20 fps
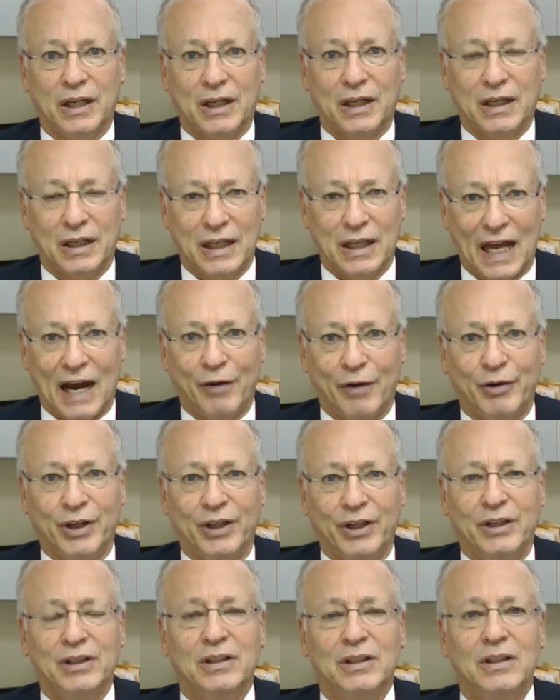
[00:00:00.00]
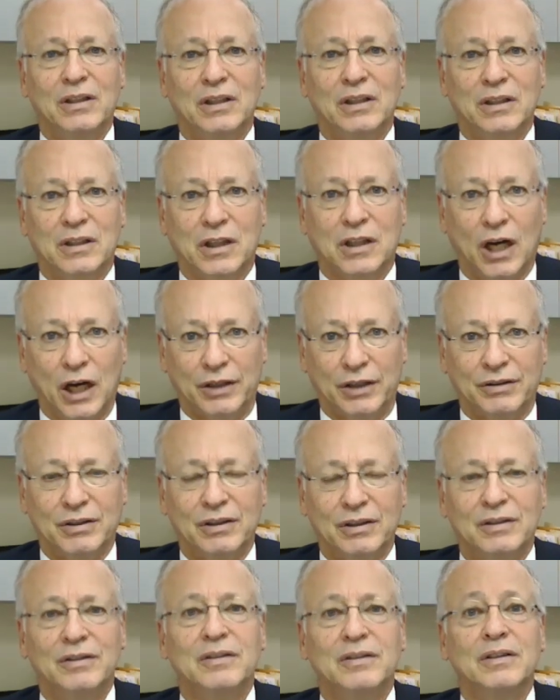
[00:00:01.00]
clarity, cut,
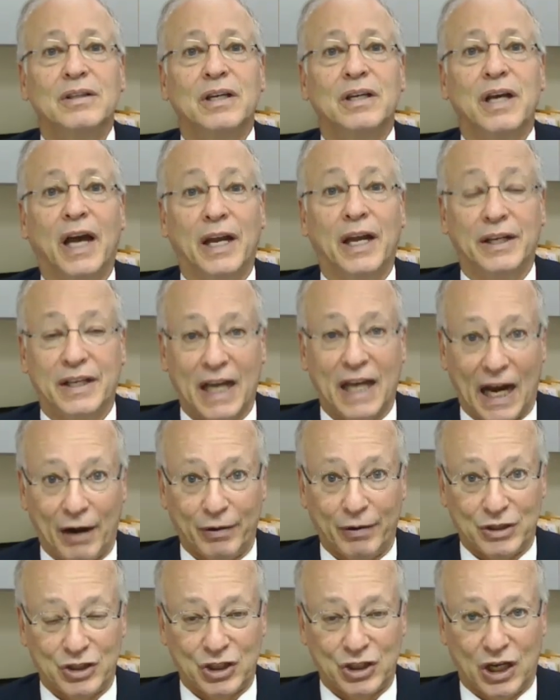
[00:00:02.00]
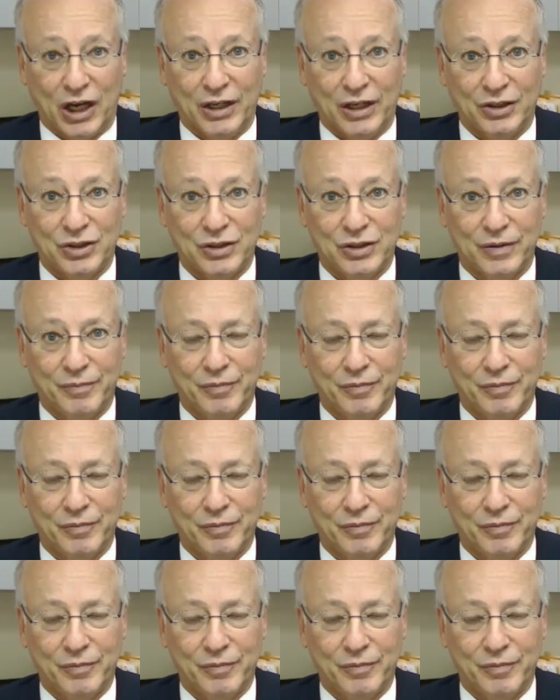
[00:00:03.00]
and carat size.